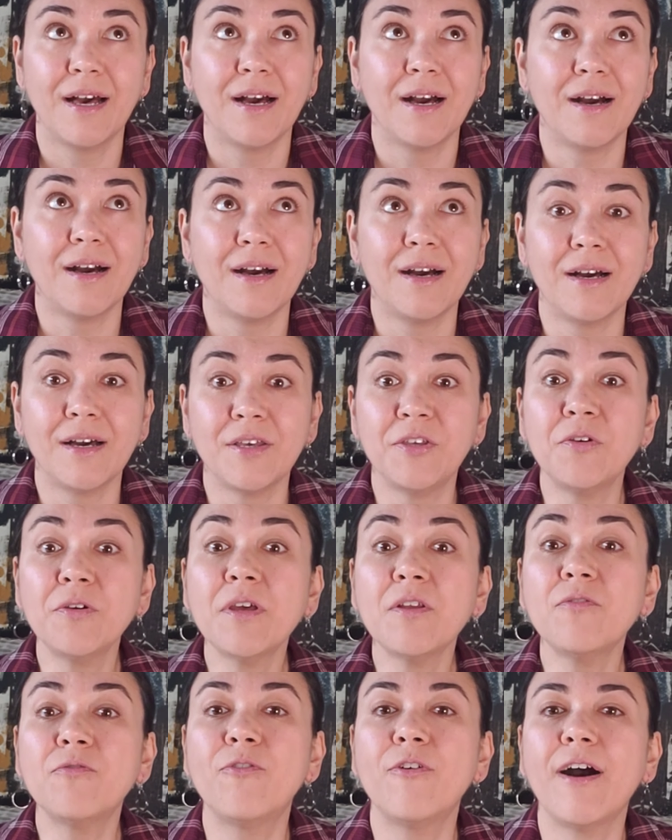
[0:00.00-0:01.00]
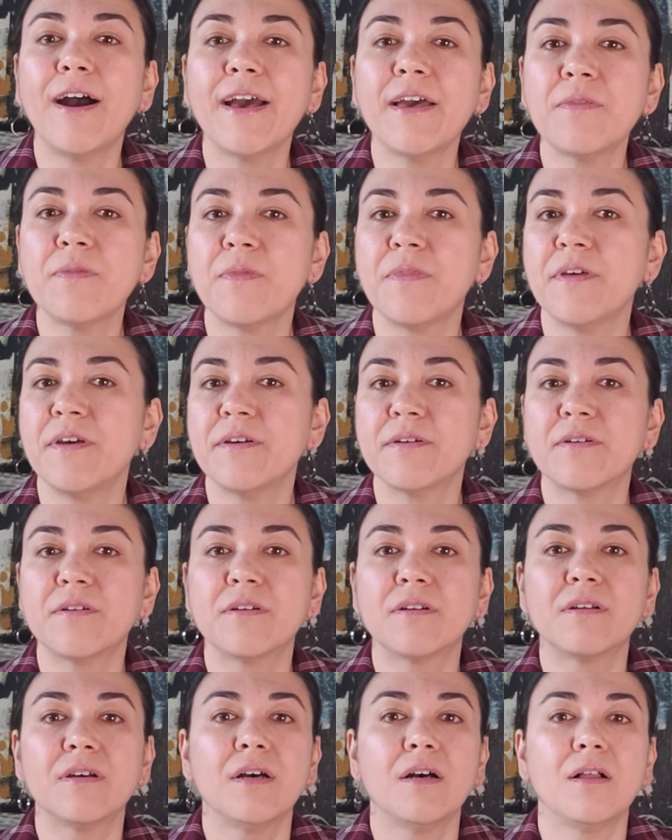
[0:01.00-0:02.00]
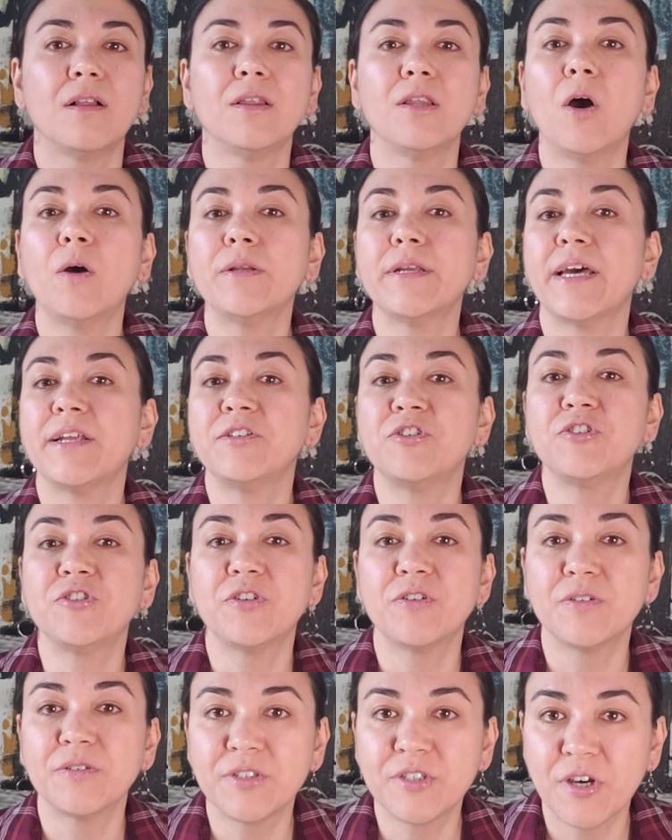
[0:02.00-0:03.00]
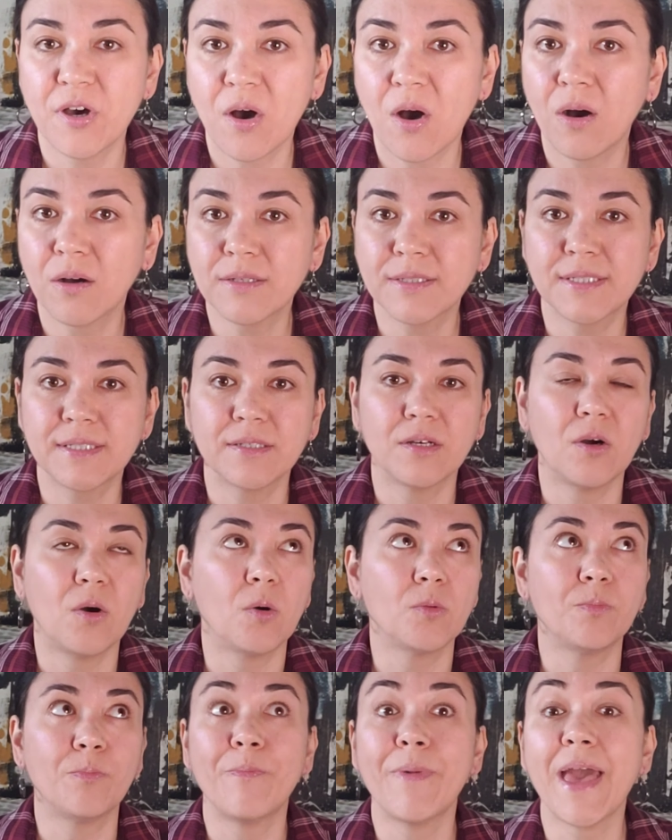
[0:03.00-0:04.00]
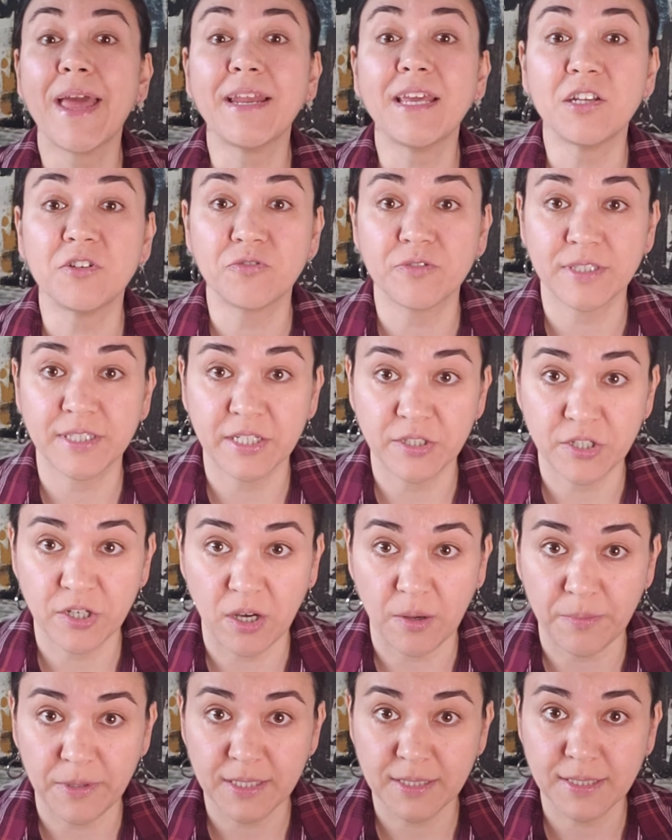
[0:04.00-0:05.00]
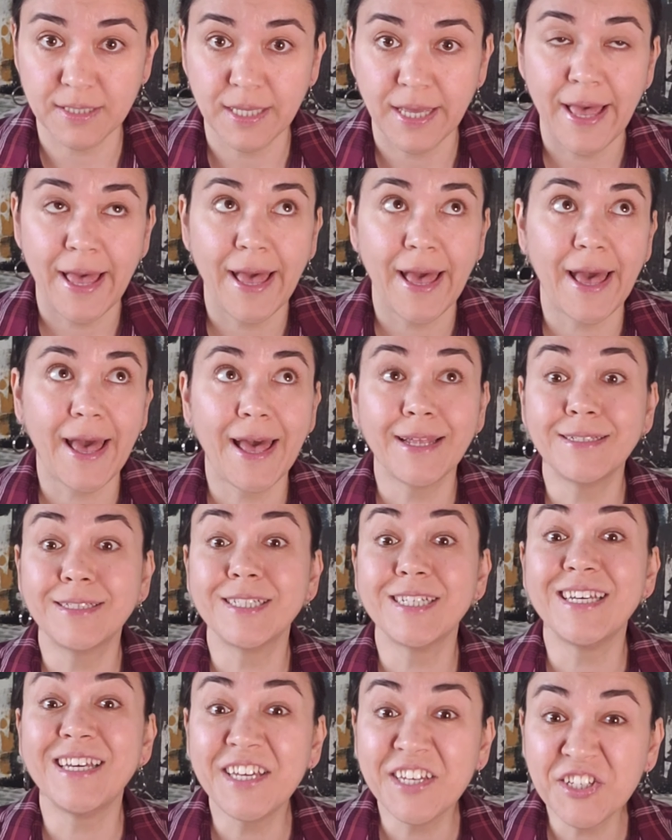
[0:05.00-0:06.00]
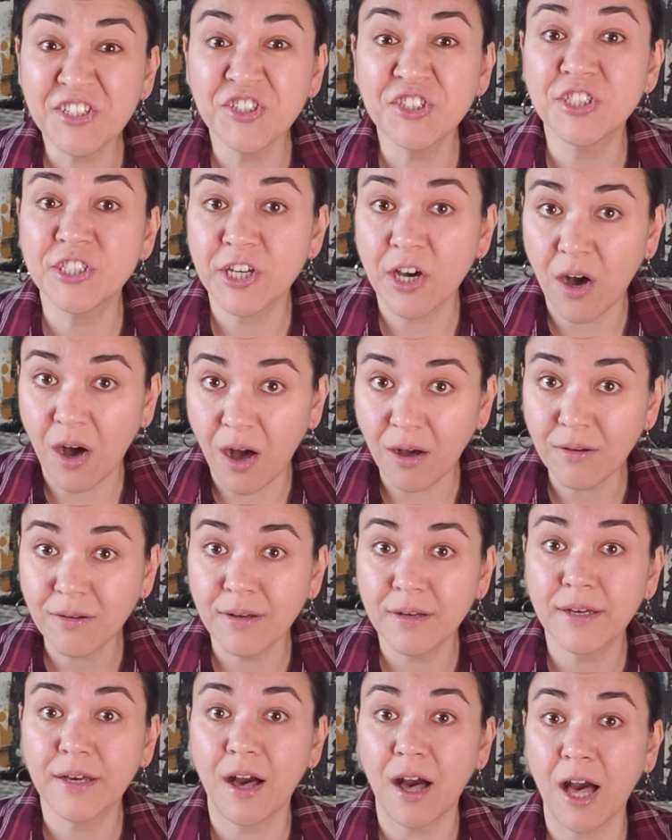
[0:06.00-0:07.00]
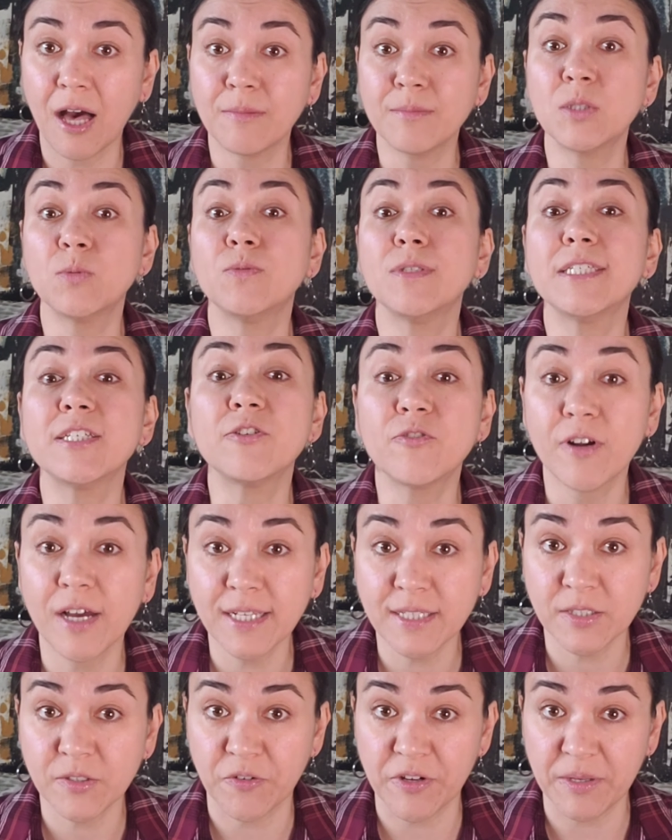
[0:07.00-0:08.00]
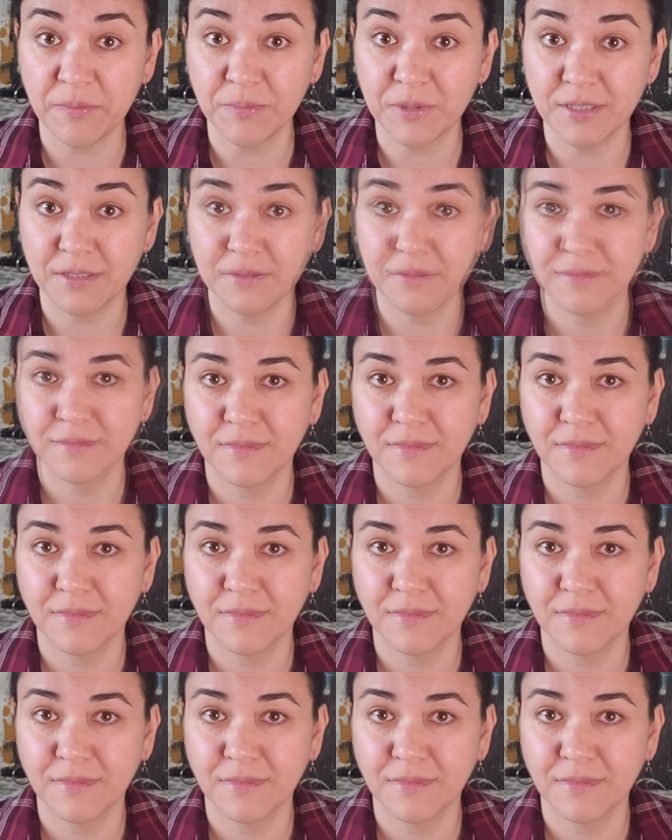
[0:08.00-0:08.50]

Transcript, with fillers: Uh, you can find their long and short talks uh, on many interesting topics, and each talk comes with a transcript.